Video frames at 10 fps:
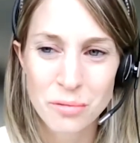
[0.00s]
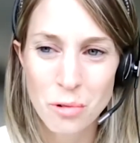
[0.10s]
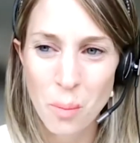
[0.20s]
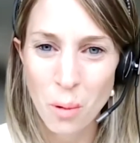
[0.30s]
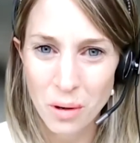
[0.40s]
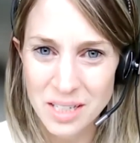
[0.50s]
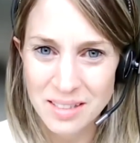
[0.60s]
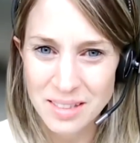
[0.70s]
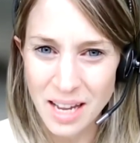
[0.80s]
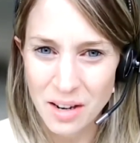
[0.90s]
reporting
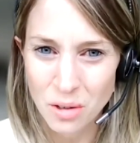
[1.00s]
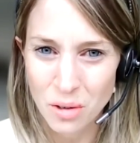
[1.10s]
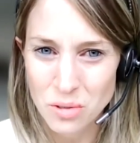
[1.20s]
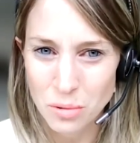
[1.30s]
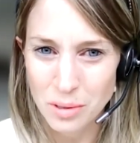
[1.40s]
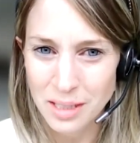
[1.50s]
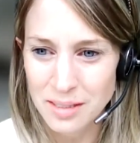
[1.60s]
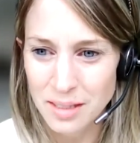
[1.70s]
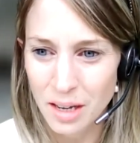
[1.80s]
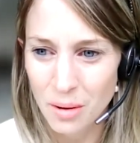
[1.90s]
standards, or at least